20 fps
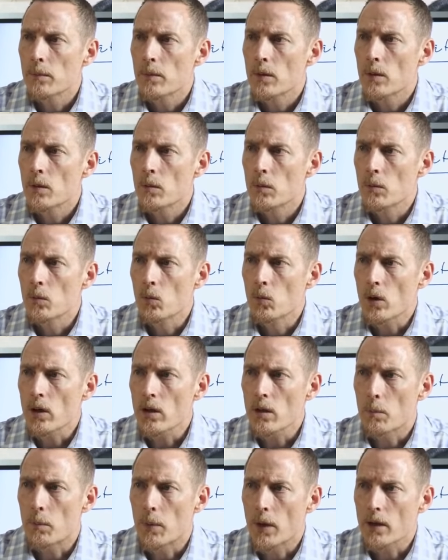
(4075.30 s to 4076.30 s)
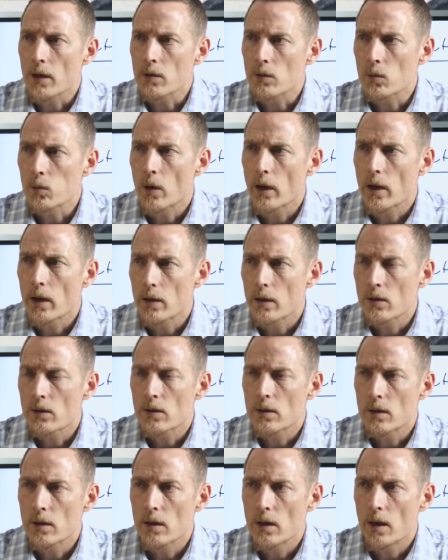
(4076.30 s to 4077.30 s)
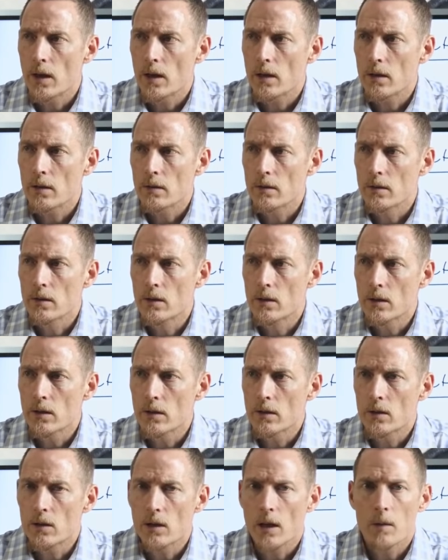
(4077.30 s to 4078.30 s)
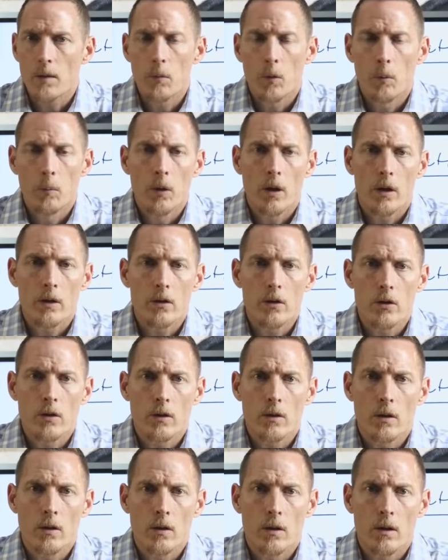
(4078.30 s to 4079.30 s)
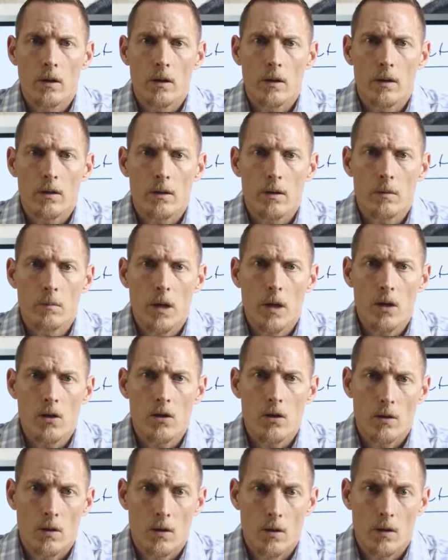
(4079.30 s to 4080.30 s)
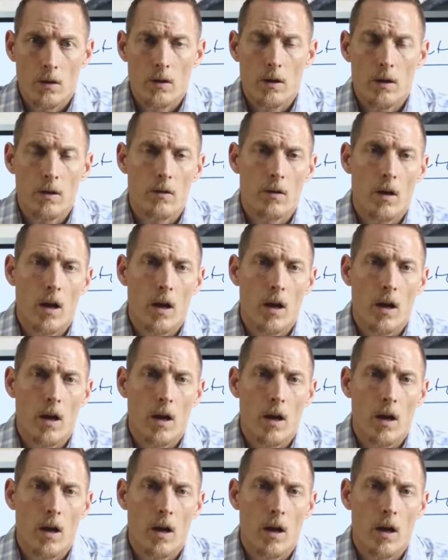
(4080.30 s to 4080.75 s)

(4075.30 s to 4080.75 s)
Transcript: One of the best ways to get good stable blood sugar is to make sure that you're not